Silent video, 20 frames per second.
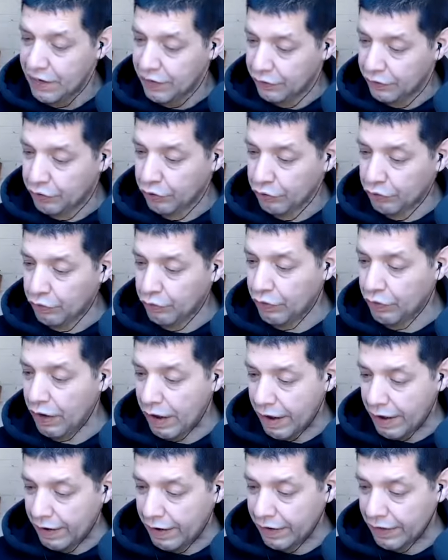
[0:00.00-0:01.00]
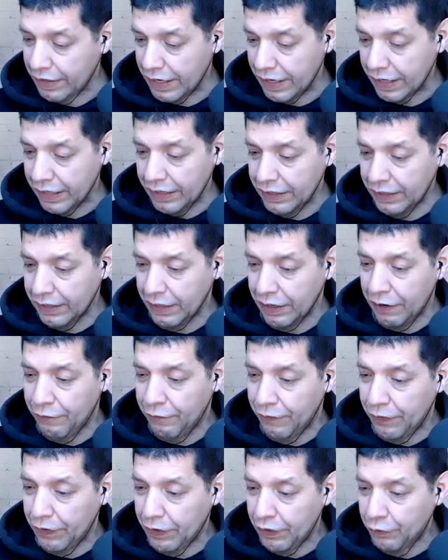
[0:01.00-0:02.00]
So uh, then,
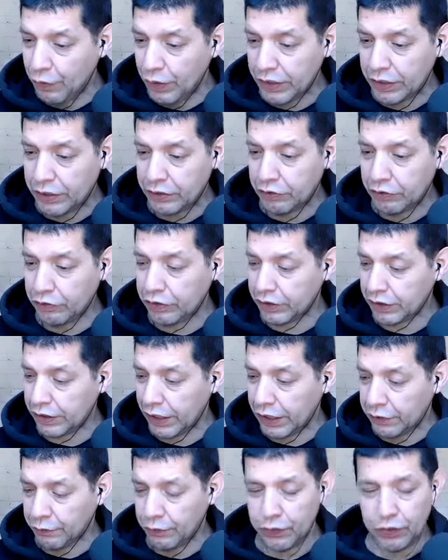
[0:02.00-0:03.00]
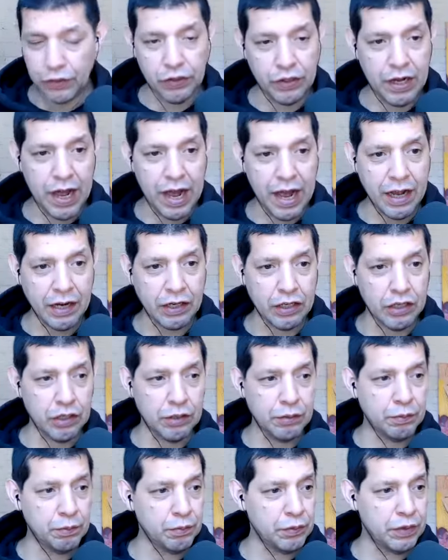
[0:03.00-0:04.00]
if he was successful, how
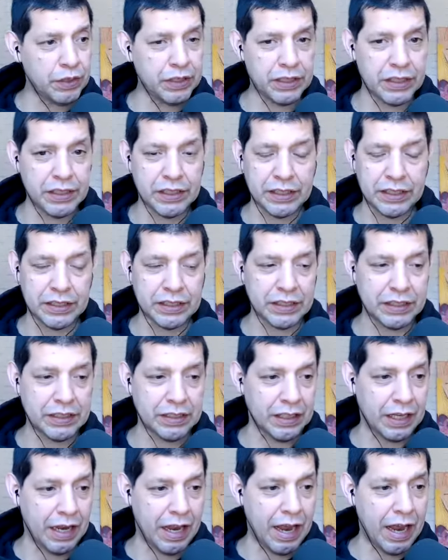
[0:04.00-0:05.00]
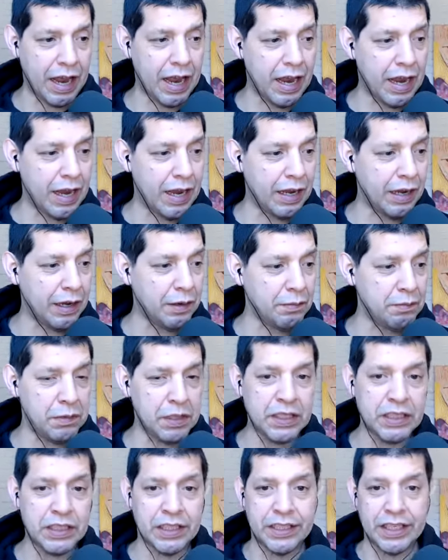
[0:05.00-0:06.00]
come this is a
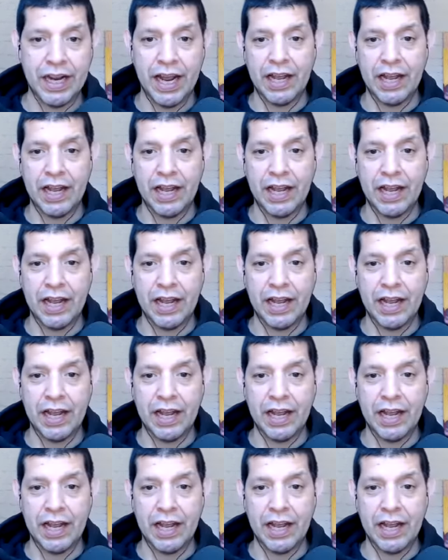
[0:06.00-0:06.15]
mystery?